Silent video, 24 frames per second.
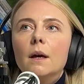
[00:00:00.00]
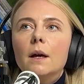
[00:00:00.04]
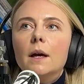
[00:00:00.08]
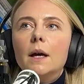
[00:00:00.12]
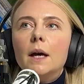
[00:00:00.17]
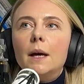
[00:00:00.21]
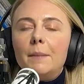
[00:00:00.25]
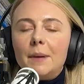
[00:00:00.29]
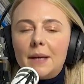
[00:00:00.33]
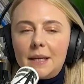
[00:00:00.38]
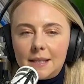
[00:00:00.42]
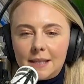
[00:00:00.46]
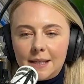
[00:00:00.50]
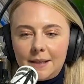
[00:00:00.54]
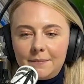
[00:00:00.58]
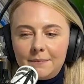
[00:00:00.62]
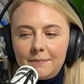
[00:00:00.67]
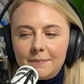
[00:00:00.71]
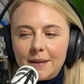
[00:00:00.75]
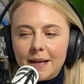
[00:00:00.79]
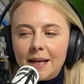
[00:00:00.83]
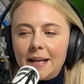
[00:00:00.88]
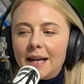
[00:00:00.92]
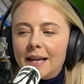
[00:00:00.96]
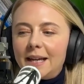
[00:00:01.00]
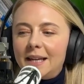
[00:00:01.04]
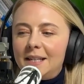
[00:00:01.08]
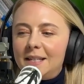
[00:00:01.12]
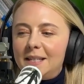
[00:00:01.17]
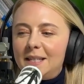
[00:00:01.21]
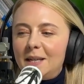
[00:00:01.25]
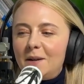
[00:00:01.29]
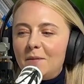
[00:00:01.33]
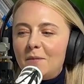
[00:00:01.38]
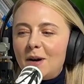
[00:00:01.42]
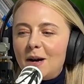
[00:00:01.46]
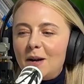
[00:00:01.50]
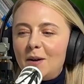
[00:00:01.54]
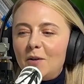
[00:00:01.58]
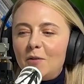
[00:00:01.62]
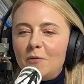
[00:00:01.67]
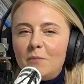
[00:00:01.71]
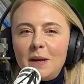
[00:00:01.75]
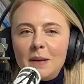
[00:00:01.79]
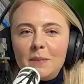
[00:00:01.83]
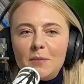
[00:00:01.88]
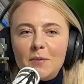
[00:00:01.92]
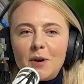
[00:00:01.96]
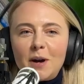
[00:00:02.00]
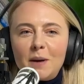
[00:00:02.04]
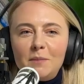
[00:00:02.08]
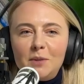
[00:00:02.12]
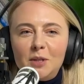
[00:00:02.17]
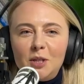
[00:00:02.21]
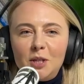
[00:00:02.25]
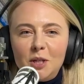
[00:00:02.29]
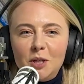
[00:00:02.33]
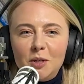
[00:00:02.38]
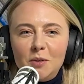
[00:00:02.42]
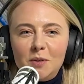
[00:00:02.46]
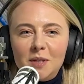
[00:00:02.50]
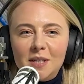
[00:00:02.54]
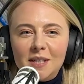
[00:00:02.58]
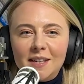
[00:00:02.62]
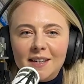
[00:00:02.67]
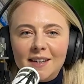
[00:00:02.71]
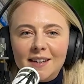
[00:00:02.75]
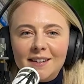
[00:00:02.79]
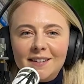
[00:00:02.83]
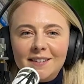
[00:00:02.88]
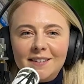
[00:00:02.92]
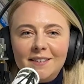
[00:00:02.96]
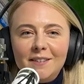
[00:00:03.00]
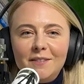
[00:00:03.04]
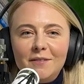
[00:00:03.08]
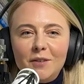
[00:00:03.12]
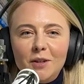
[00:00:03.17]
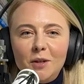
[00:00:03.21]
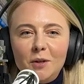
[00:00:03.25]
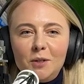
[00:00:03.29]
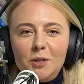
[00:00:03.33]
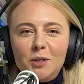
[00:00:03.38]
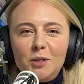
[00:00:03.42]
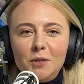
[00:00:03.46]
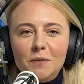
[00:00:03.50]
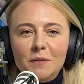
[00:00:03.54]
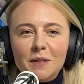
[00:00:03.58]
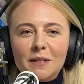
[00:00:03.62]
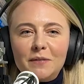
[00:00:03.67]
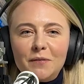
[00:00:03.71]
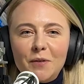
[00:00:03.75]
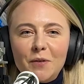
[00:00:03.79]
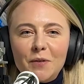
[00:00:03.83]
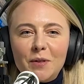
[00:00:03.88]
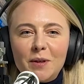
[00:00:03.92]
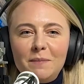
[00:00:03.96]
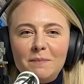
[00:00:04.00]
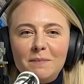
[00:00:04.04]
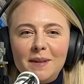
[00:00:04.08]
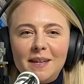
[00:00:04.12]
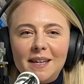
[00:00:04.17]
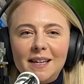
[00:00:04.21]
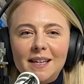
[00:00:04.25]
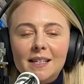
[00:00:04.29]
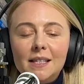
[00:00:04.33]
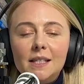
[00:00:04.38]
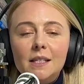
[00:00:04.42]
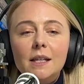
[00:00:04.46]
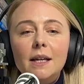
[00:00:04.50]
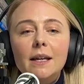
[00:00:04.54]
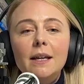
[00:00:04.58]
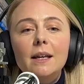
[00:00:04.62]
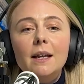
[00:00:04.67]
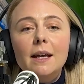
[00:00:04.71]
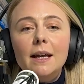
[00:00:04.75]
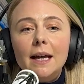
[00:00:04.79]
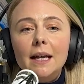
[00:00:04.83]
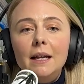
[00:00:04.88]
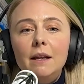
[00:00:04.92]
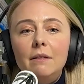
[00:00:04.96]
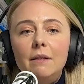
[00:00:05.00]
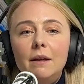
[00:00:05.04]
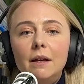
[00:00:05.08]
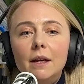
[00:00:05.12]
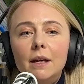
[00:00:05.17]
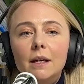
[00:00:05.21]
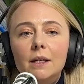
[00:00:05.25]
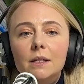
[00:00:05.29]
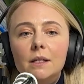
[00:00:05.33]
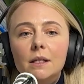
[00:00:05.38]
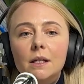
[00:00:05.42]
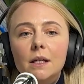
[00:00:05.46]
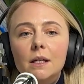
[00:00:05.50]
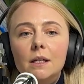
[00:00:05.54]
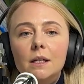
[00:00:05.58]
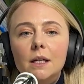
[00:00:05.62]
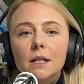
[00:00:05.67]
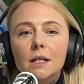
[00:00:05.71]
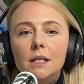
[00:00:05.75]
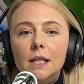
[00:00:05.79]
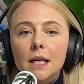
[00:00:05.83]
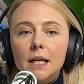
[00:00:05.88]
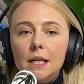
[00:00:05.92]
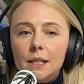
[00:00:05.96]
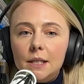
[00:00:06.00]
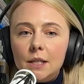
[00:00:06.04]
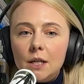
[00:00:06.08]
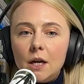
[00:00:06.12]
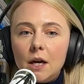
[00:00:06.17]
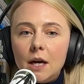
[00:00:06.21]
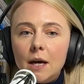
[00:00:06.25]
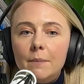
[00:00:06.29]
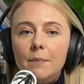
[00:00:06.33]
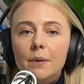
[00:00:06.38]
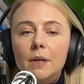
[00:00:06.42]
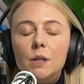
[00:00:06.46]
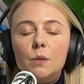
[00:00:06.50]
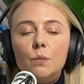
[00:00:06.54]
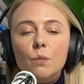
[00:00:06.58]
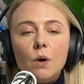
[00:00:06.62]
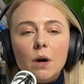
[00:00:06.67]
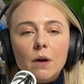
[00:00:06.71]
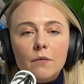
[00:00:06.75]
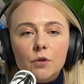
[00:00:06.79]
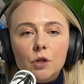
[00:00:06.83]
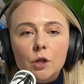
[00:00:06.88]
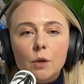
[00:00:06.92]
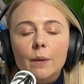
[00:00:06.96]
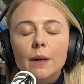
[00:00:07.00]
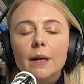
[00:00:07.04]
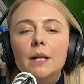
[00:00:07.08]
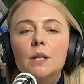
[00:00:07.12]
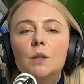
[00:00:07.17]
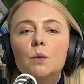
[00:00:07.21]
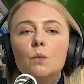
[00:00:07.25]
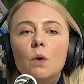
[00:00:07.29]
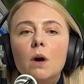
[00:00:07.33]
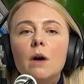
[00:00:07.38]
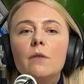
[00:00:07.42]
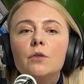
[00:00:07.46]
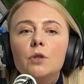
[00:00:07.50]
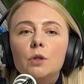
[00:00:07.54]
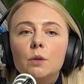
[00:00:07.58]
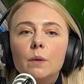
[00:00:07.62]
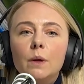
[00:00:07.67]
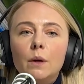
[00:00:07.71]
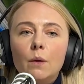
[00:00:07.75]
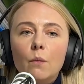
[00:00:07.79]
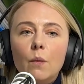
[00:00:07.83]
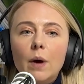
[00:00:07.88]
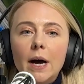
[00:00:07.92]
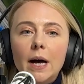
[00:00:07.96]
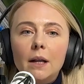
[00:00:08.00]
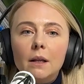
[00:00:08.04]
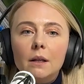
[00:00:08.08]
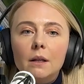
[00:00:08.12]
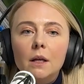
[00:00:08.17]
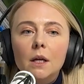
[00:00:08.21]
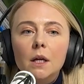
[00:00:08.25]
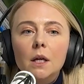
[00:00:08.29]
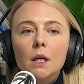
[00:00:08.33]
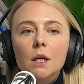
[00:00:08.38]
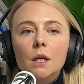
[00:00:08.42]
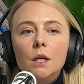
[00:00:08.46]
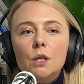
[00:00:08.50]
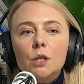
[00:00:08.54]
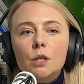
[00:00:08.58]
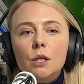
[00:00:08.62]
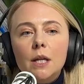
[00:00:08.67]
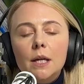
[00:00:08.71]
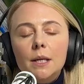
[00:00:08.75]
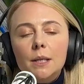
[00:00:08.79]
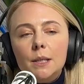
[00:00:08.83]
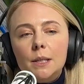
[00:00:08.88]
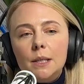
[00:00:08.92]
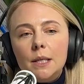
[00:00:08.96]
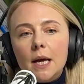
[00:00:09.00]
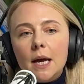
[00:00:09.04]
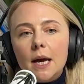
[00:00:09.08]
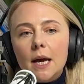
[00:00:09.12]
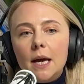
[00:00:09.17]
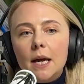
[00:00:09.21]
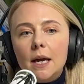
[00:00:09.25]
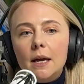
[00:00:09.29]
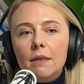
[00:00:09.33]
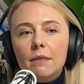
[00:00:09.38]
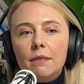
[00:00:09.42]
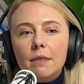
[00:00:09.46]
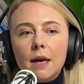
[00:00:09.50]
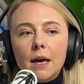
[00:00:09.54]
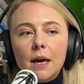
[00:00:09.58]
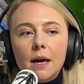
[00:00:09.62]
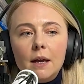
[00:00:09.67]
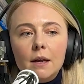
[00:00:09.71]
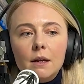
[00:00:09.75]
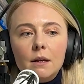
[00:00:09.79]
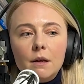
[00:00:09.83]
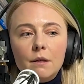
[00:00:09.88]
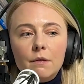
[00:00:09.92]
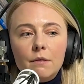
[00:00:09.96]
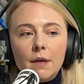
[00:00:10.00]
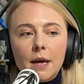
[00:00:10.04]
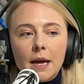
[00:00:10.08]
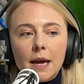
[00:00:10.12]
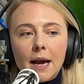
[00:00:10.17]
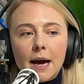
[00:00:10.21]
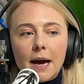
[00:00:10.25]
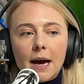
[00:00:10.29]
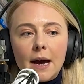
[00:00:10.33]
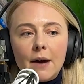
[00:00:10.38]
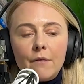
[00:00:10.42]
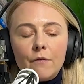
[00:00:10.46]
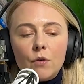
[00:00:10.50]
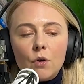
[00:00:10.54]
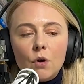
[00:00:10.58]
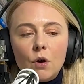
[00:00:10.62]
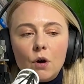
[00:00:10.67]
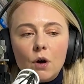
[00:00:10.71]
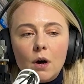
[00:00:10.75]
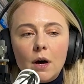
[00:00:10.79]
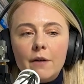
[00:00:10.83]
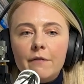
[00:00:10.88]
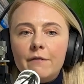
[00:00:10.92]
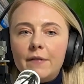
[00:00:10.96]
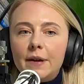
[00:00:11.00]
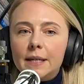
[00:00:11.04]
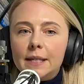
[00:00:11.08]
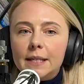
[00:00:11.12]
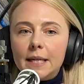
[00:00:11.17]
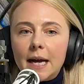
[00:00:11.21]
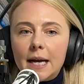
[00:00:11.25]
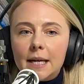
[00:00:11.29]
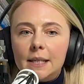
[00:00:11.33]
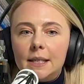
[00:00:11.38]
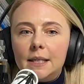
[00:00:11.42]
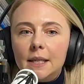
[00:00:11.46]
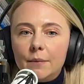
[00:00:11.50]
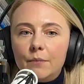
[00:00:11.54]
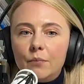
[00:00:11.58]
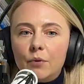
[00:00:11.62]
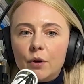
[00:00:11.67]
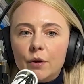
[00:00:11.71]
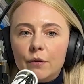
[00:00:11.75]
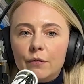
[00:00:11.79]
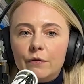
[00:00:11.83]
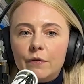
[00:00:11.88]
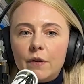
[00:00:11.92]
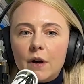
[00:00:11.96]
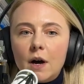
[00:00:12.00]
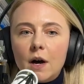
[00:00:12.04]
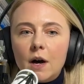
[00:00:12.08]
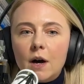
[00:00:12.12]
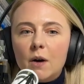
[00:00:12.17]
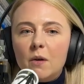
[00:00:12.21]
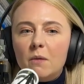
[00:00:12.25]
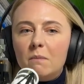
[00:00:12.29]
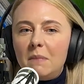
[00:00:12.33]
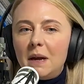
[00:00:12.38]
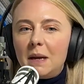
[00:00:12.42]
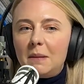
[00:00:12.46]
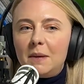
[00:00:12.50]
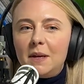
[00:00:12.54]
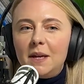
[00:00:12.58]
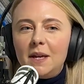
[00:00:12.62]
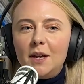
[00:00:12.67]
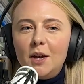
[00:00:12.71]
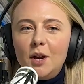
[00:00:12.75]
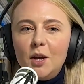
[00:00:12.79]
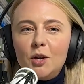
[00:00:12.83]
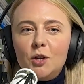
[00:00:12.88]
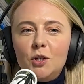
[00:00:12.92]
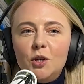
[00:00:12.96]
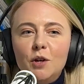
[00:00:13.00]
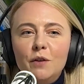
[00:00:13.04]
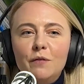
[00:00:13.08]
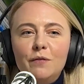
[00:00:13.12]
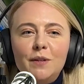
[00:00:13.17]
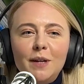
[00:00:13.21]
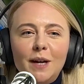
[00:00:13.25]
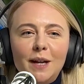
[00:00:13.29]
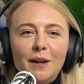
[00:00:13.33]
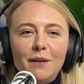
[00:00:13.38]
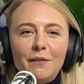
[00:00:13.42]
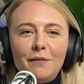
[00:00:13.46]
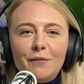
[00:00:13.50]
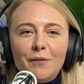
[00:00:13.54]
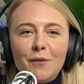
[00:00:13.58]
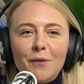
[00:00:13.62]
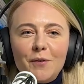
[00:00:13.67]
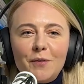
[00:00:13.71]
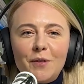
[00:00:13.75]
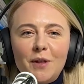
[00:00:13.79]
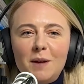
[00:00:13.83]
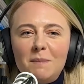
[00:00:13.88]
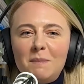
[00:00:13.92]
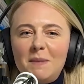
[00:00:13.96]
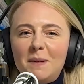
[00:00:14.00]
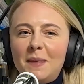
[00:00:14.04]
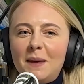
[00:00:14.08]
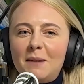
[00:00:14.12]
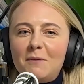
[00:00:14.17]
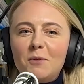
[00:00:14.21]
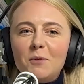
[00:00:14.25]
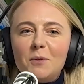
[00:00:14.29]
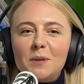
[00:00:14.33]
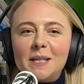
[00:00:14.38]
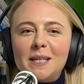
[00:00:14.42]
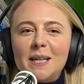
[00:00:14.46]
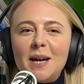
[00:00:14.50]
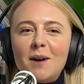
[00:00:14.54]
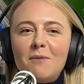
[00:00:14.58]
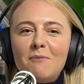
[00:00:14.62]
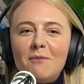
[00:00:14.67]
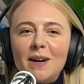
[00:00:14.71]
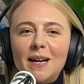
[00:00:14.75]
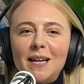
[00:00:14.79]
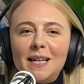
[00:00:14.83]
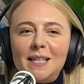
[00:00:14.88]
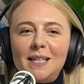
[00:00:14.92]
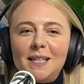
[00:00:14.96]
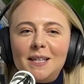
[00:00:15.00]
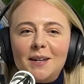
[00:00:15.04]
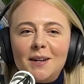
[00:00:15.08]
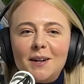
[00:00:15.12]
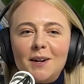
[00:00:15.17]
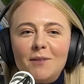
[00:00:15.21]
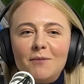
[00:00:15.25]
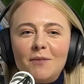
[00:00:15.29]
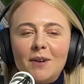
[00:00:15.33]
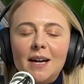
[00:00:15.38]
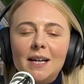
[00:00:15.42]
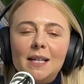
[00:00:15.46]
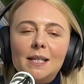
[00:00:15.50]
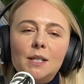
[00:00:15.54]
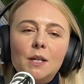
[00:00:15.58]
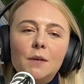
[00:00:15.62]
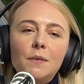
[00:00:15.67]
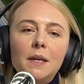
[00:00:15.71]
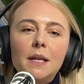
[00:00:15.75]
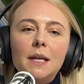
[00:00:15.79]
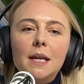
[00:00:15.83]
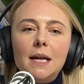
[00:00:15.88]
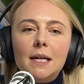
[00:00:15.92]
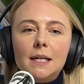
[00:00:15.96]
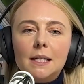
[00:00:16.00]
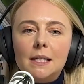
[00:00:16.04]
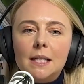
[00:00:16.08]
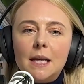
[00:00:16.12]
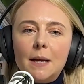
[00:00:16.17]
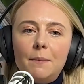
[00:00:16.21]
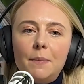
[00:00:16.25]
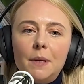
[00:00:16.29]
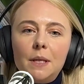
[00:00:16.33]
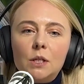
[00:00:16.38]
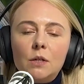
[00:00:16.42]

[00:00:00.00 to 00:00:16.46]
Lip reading: Amazing. And I can see why a lot of people come to you for you to do this for them, because like anything, it takes time, but it's worth doing well. So let's say then they have got a fantastic profile. Maybe you've done it for them and they're all set up, ready to go, right? So the next step is